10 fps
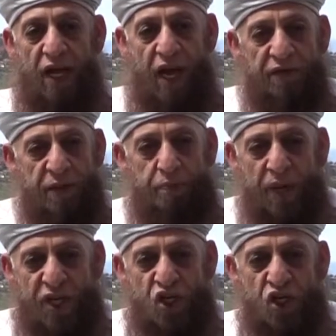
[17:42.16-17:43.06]
having
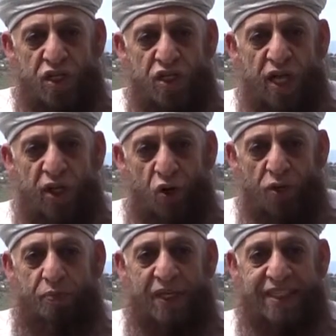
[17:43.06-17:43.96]
patience and
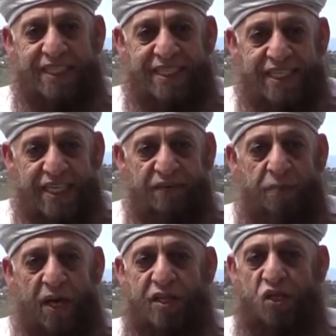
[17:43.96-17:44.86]
not being deceived
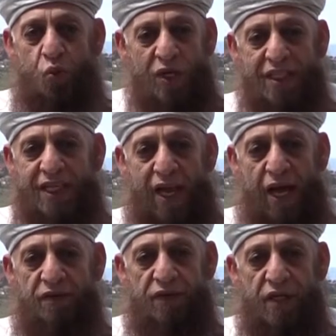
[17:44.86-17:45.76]
by this worldly
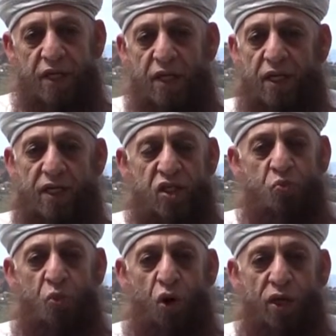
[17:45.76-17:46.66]
life, is
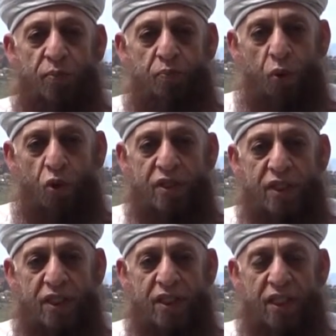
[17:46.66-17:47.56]
more
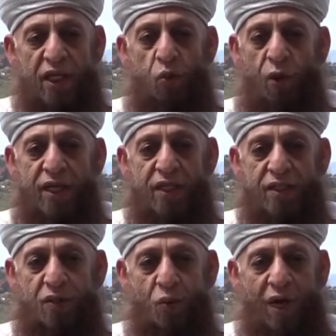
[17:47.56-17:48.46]
important than what
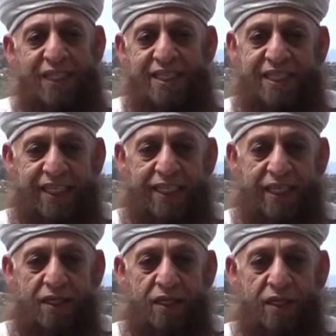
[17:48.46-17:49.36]
one is seeking.